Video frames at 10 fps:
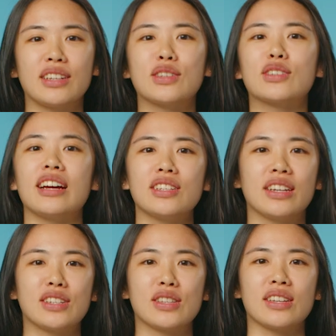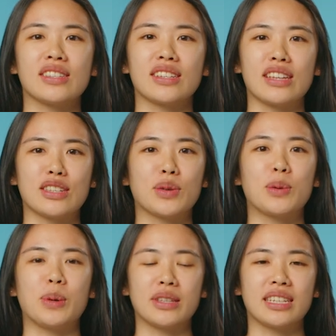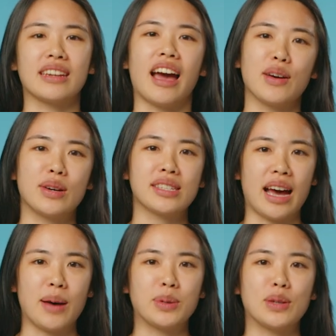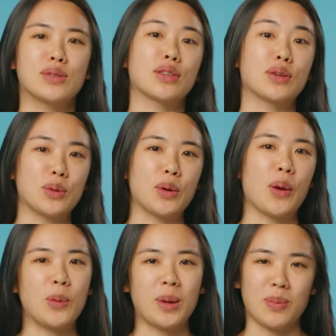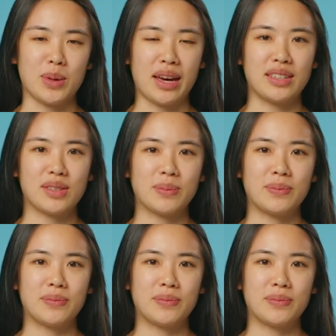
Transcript: Congratulations on successfully building an iOS app using the Google Home APIs.